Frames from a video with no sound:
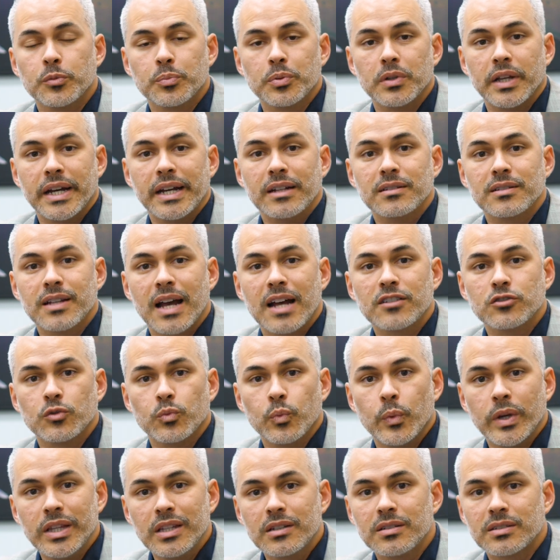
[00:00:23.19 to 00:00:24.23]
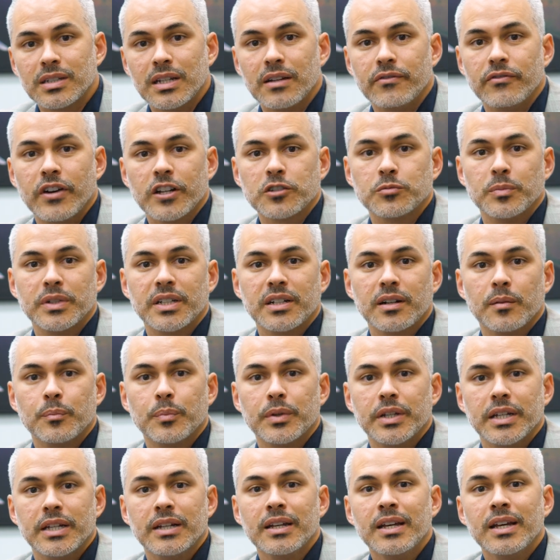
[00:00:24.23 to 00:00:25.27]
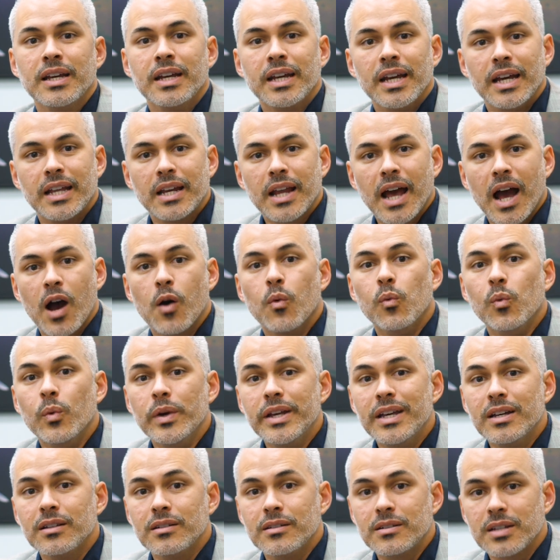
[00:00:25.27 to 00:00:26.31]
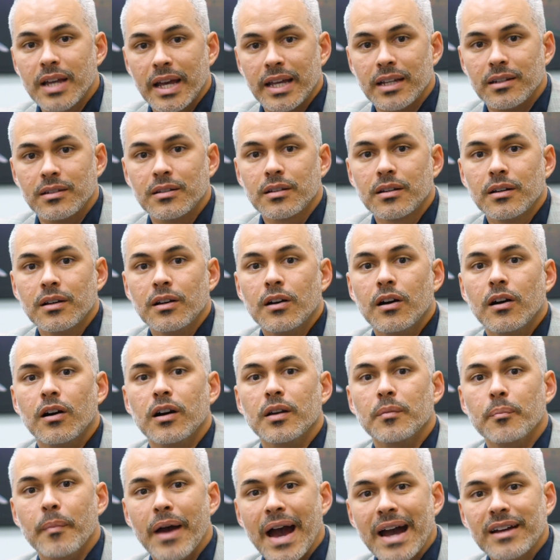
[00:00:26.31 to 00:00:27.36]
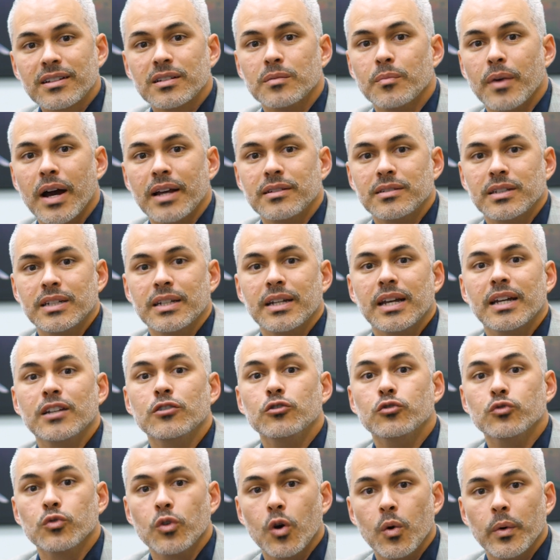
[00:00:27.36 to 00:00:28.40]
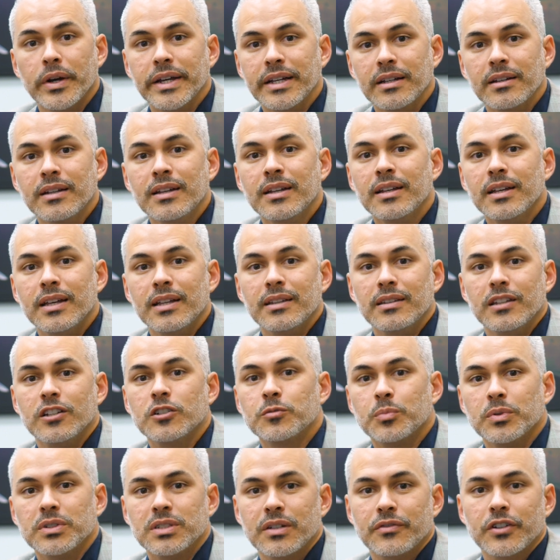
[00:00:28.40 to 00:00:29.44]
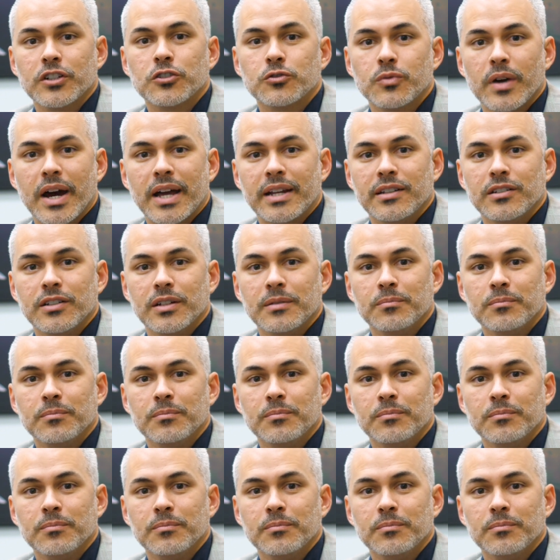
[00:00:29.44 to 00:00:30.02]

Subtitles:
plans as a real estate investment company and how we intend on maximizing and growing in this specific strategy.